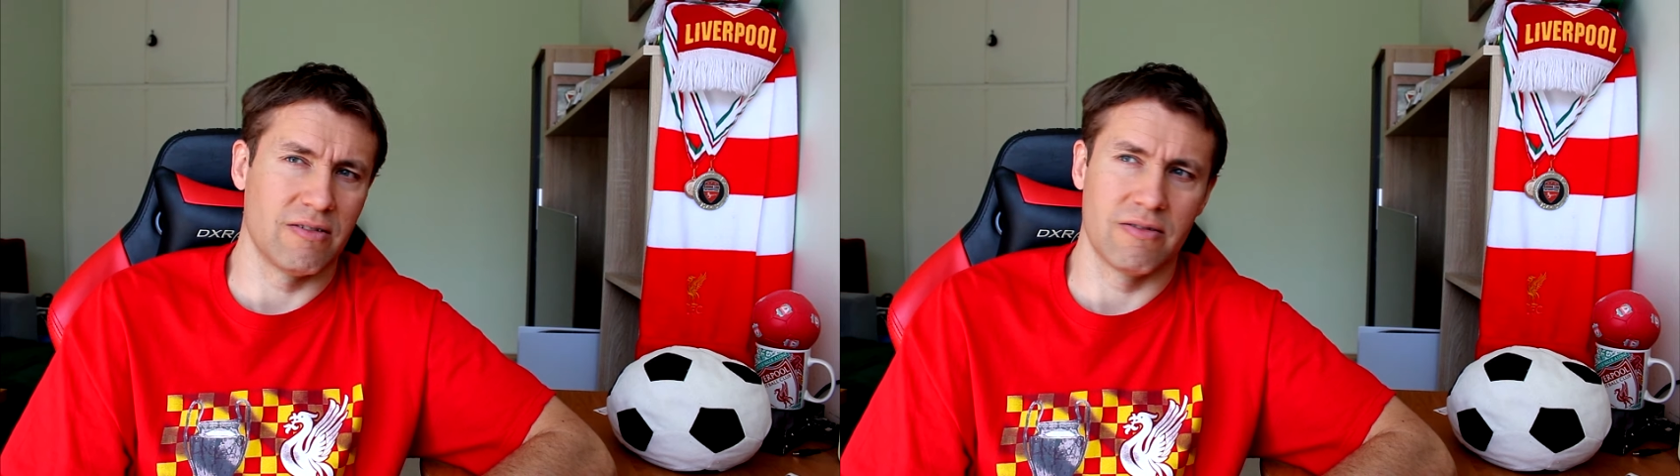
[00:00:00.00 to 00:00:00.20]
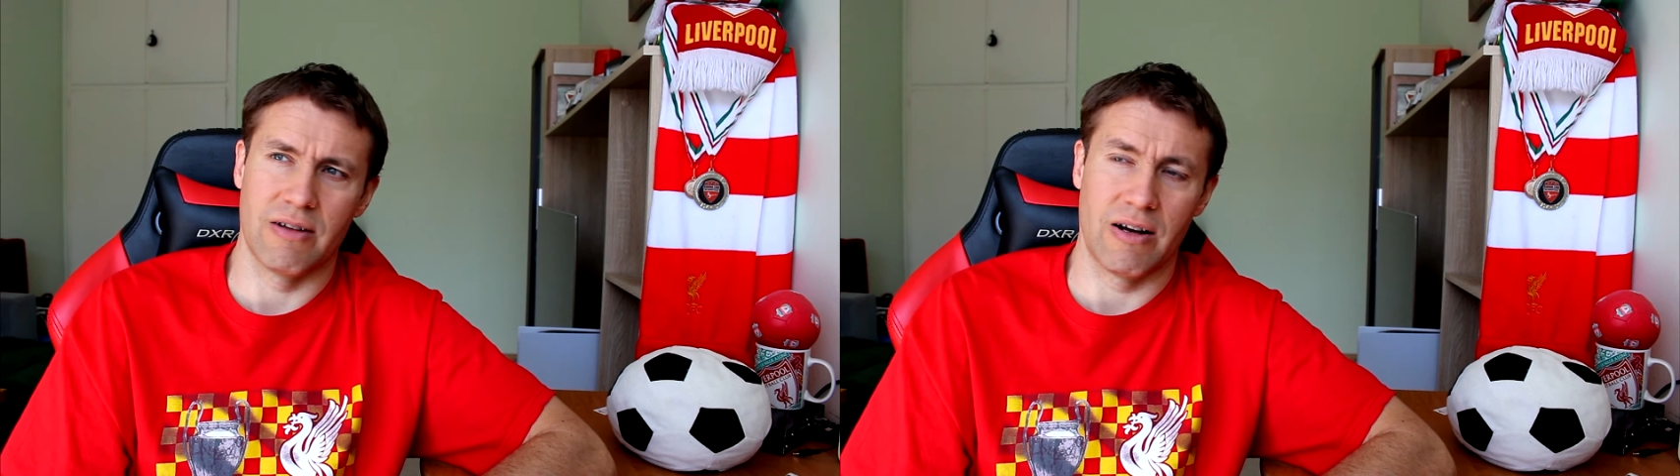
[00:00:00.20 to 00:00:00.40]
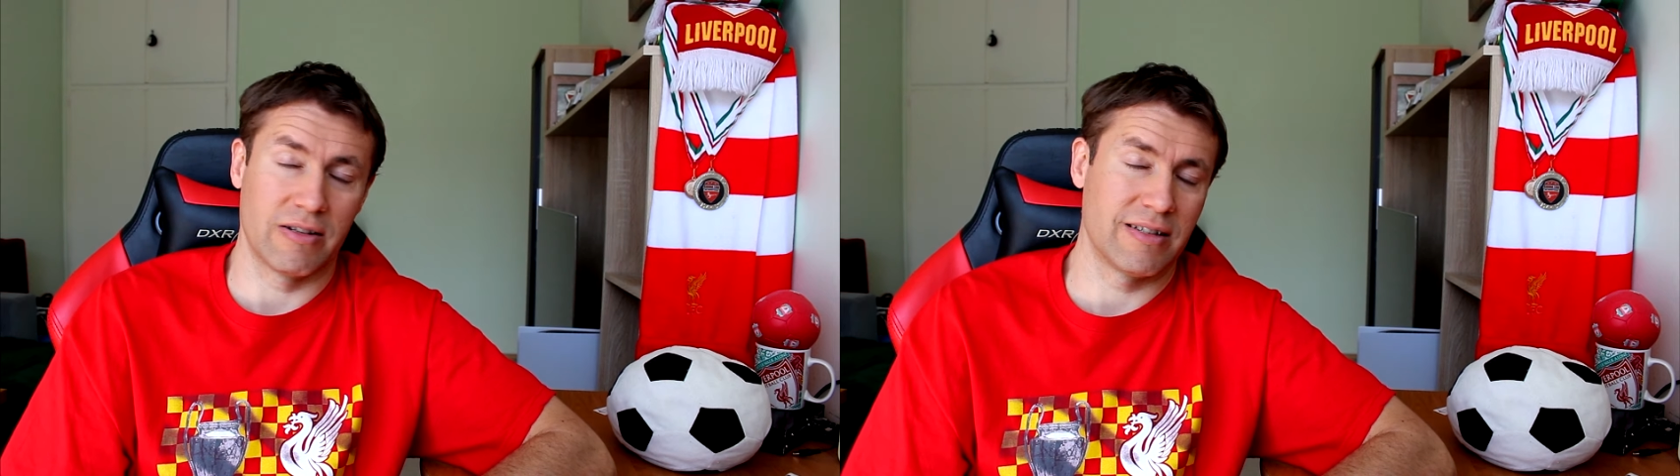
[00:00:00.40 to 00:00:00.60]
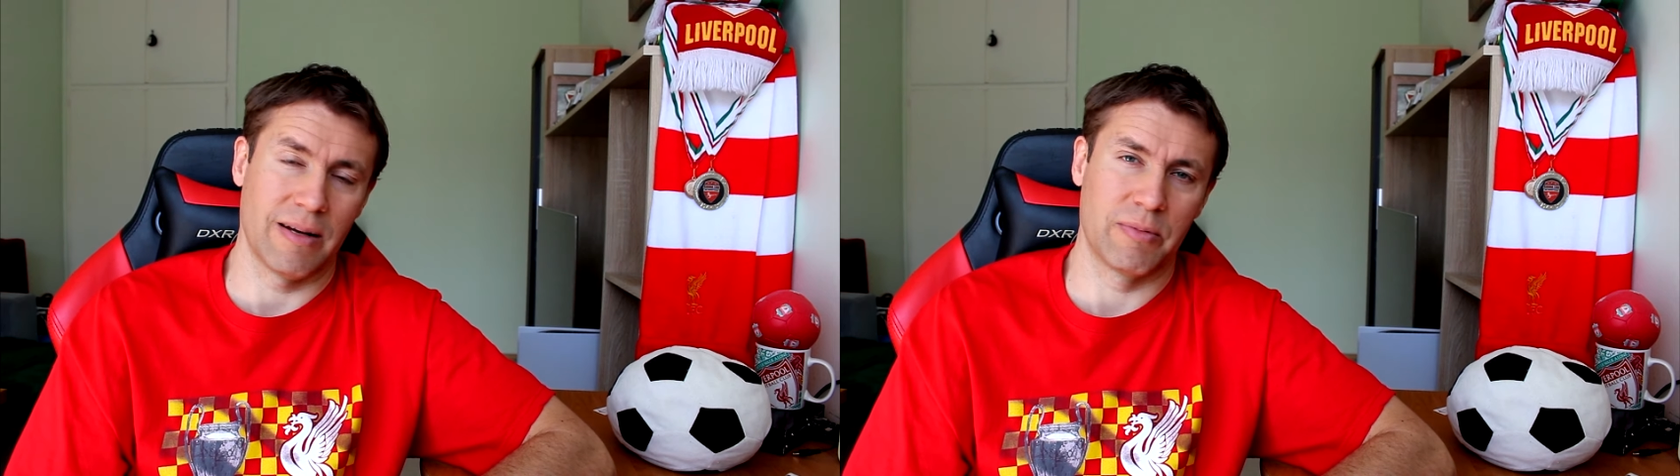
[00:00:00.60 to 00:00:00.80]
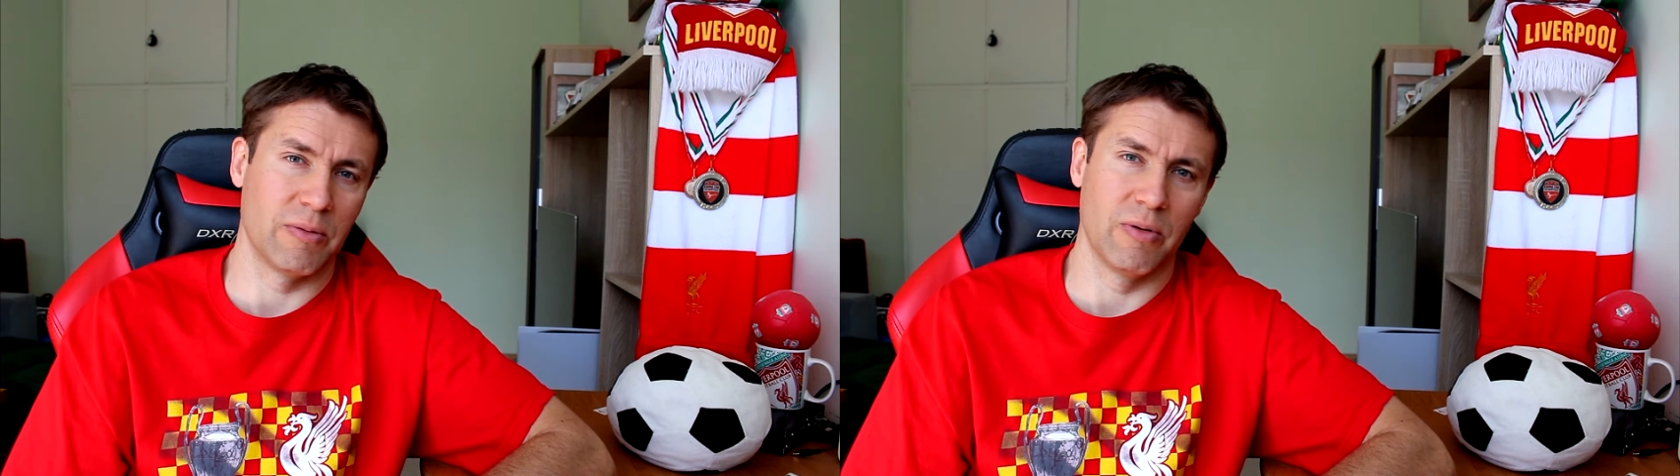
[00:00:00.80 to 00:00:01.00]
uh,
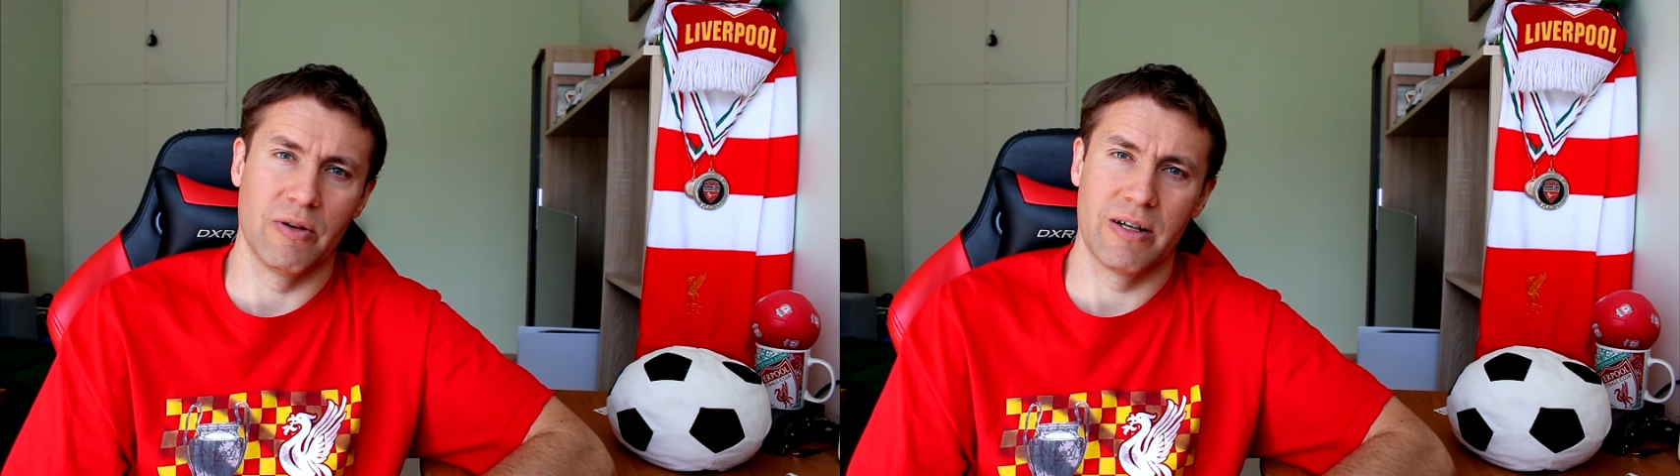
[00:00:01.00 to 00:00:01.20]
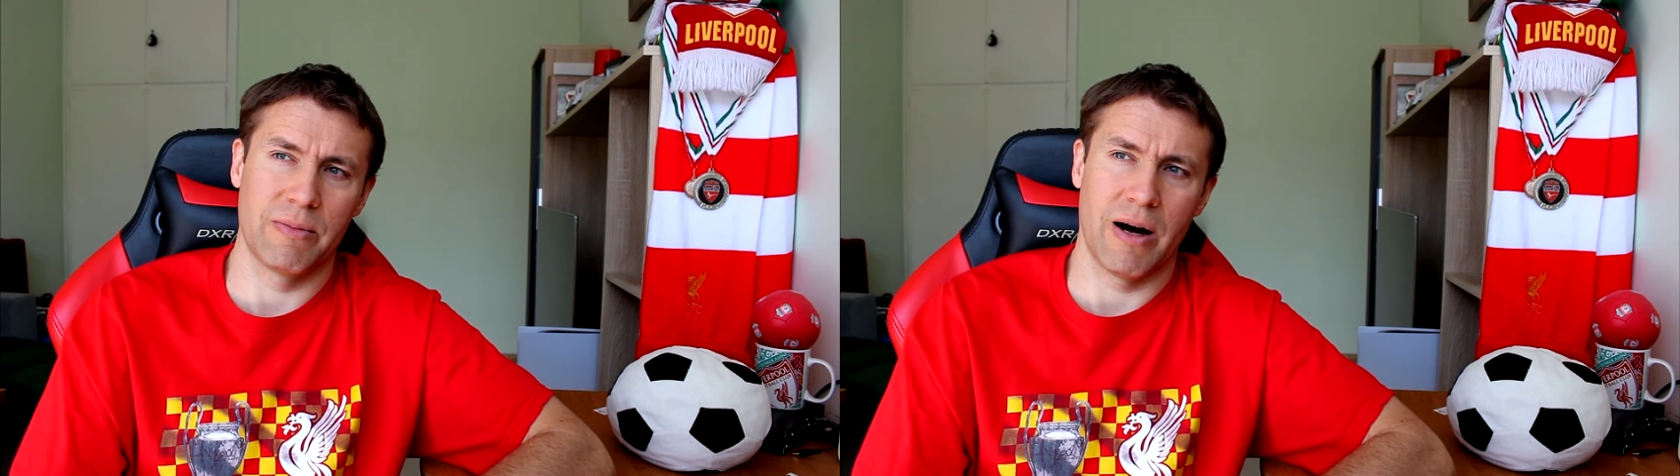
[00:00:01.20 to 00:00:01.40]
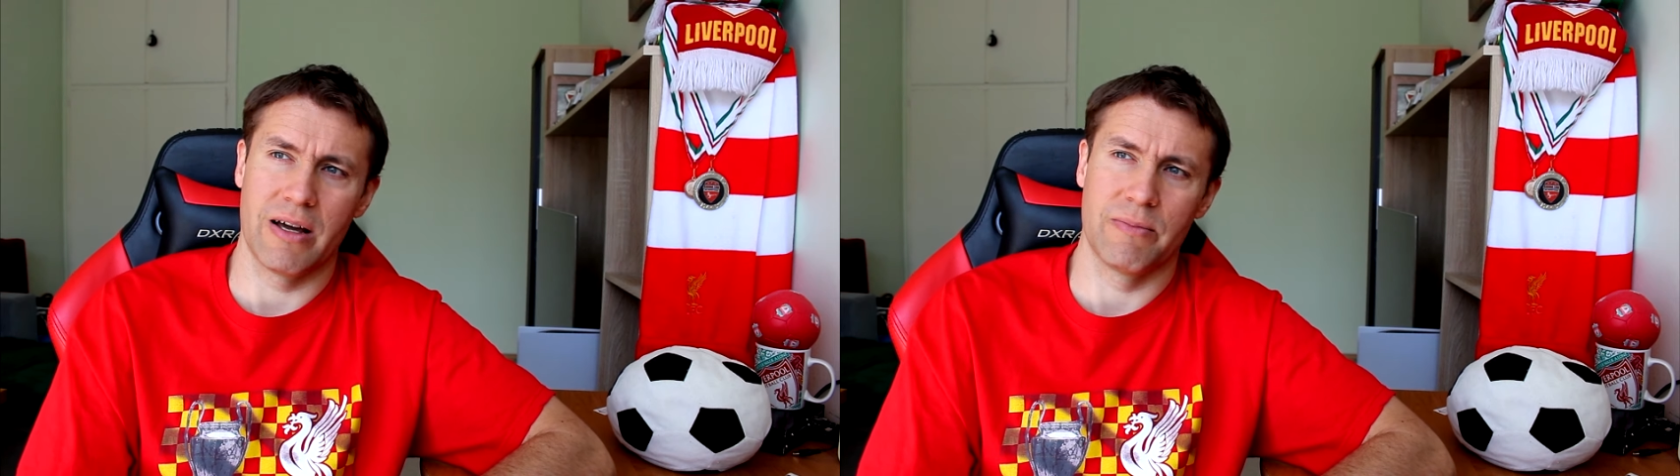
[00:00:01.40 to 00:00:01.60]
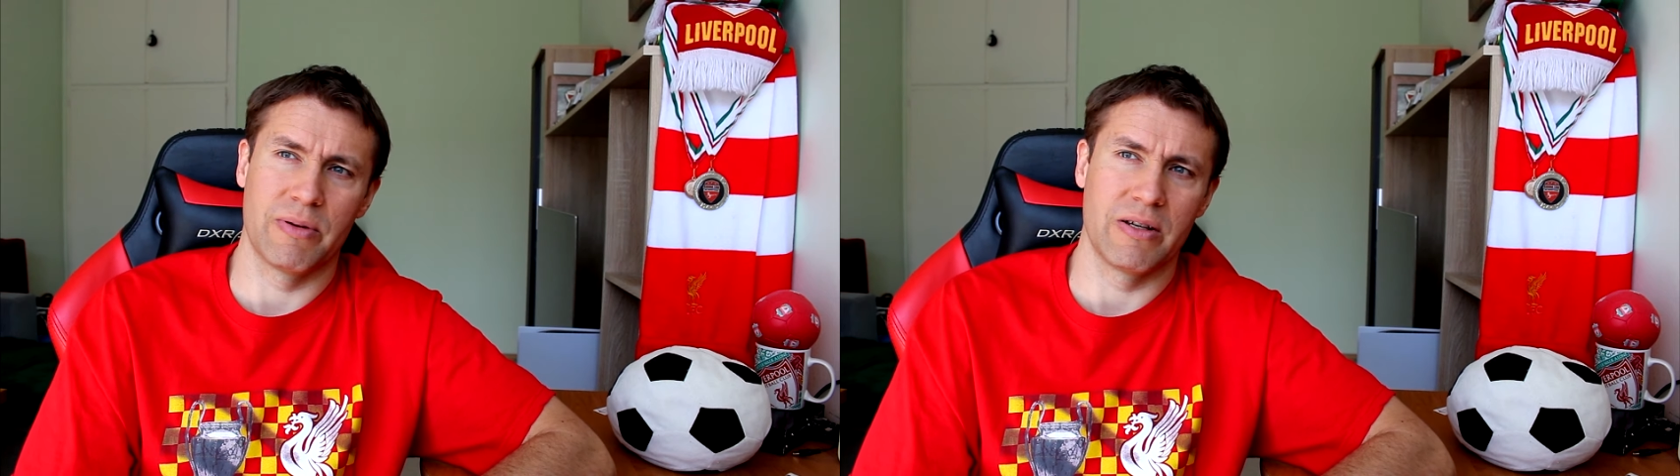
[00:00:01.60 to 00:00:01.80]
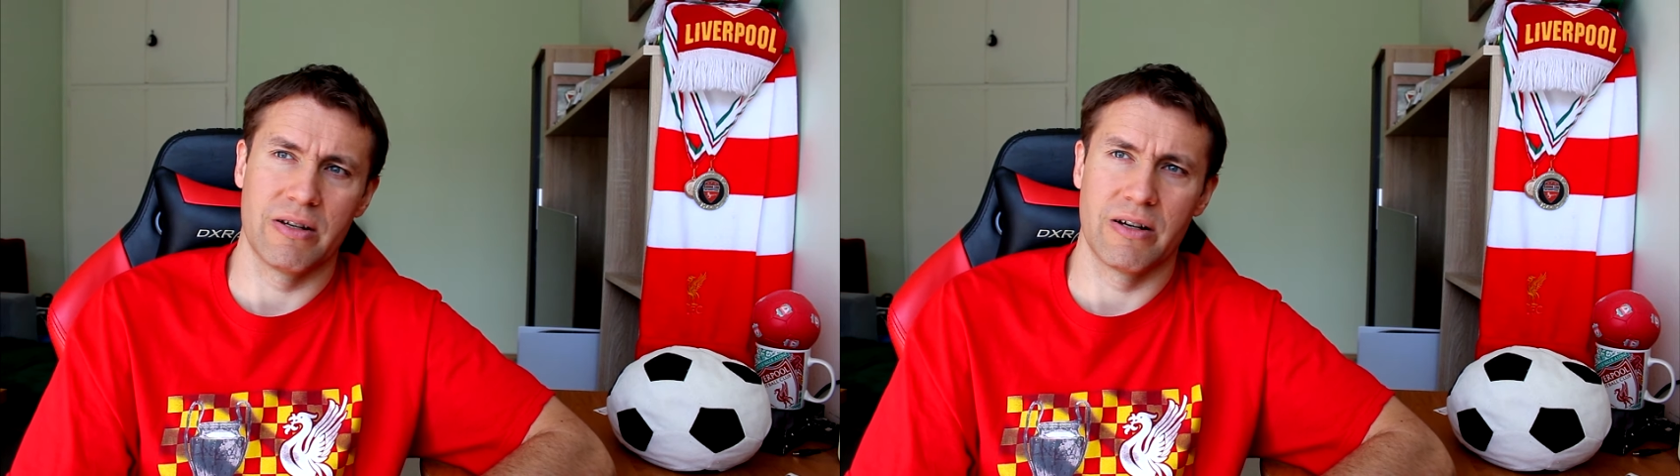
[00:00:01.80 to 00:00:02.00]
acceptable in my
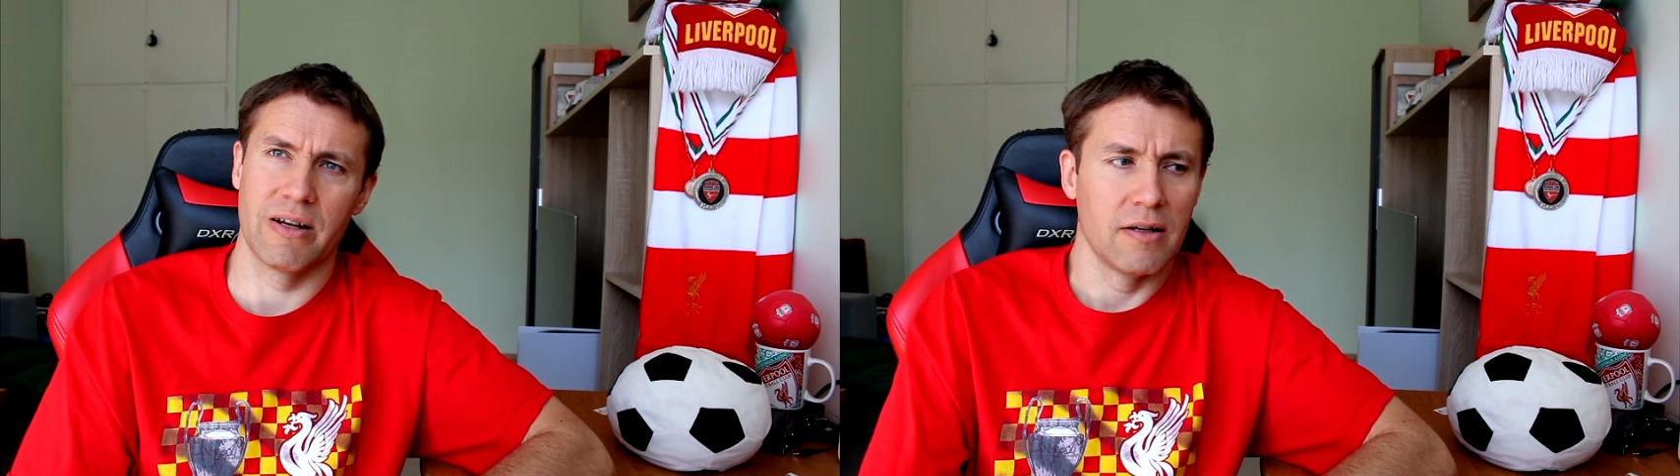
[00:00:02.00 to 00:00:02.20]
opinion.